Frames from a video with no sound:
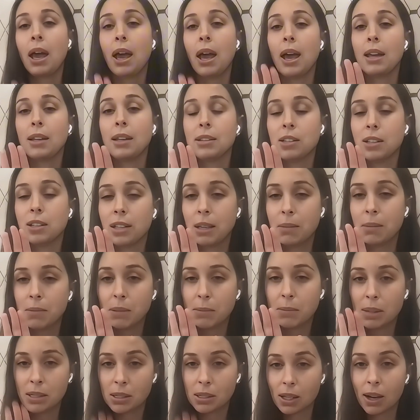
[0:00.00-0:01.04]
and to keep
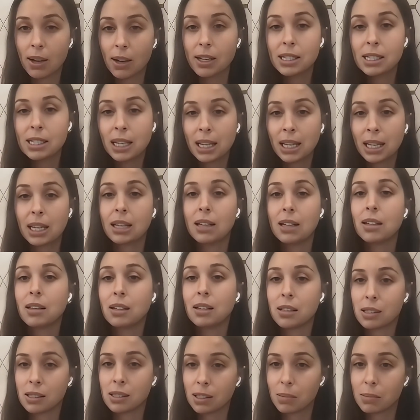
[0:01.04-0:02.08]
them as long as they can in
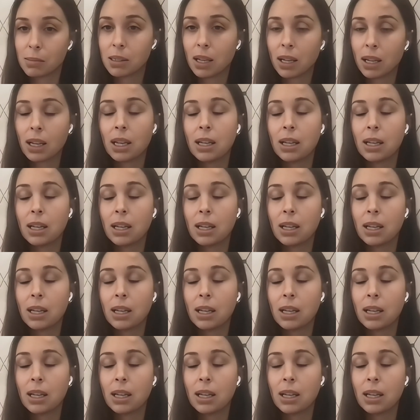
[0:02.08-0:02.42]
the sleep sack.